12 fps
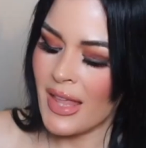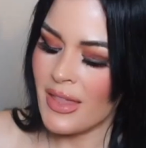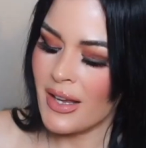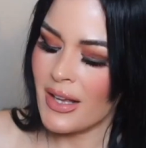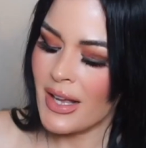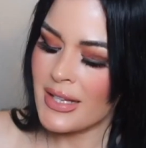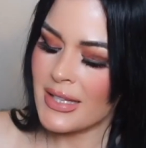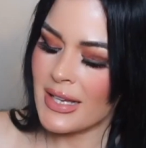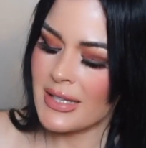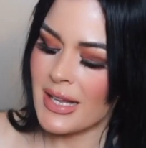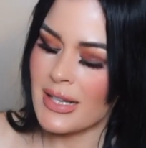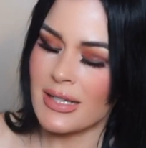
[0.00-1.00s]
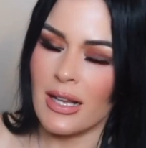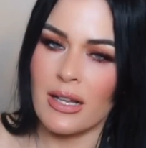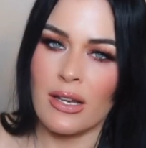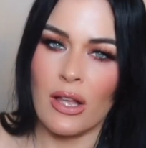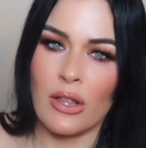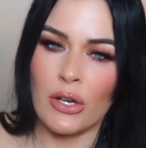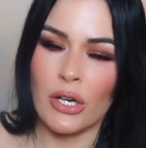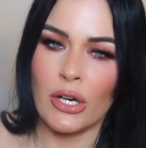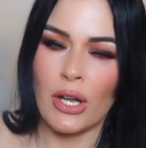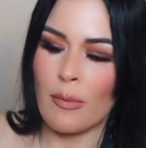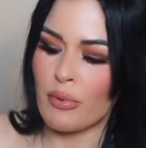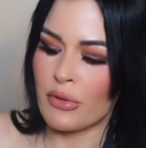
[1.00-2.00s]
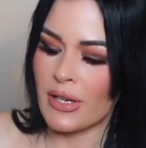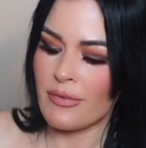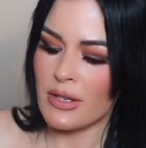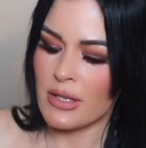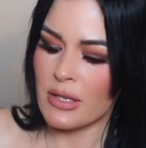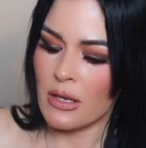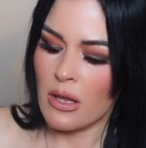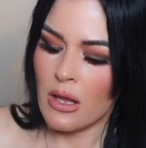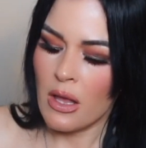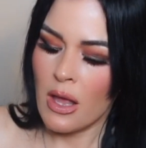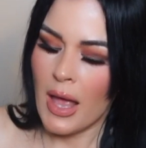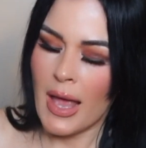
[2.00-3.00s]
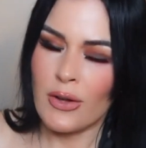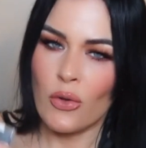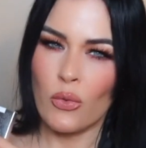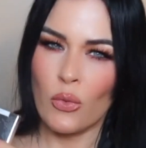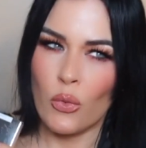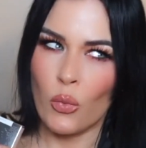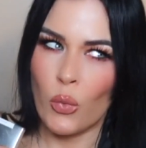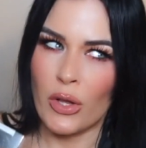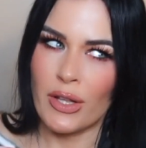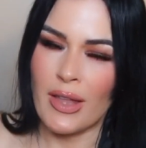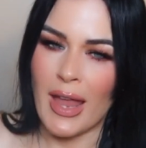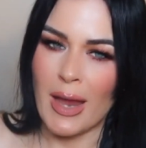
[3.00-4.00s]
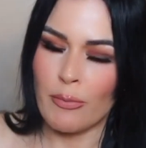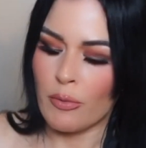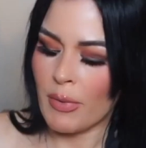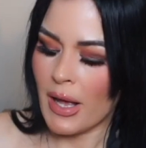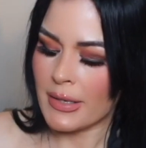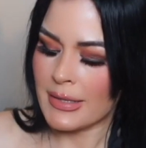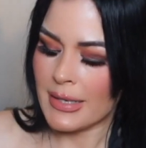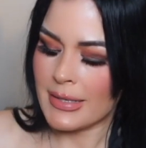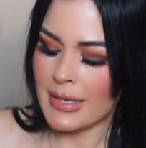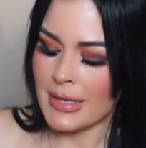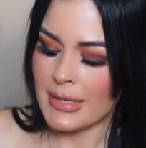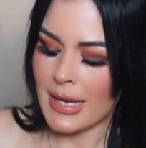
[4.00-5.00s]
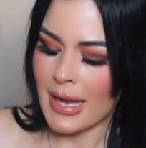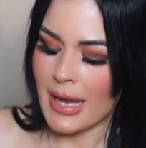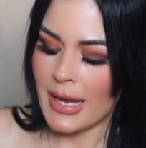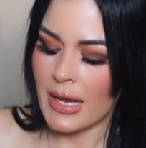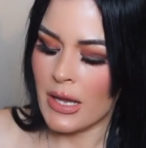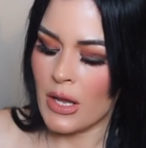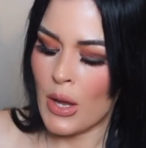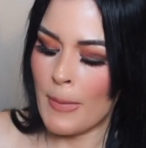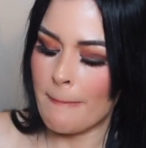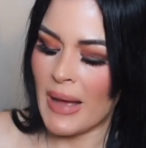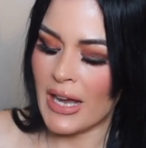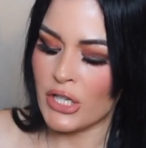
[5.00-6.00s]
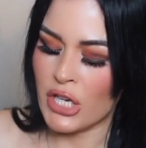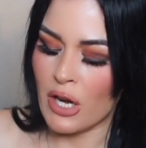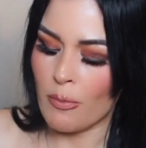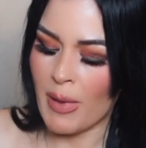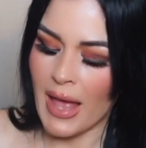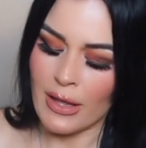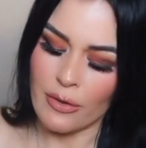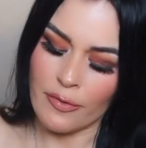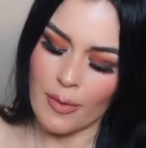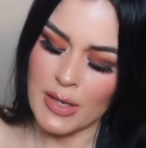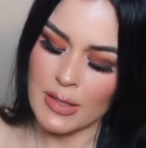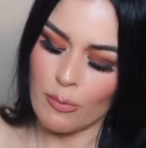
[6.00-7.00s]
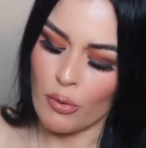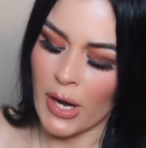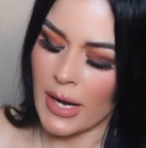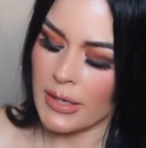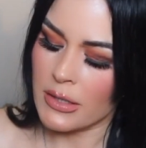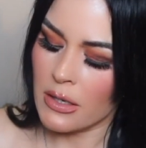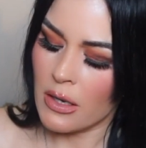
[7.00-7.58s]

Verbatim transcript: And then, guys, they sent another, I believe this, I know, well, in the April box they sent a eyeshadow palette from this brand,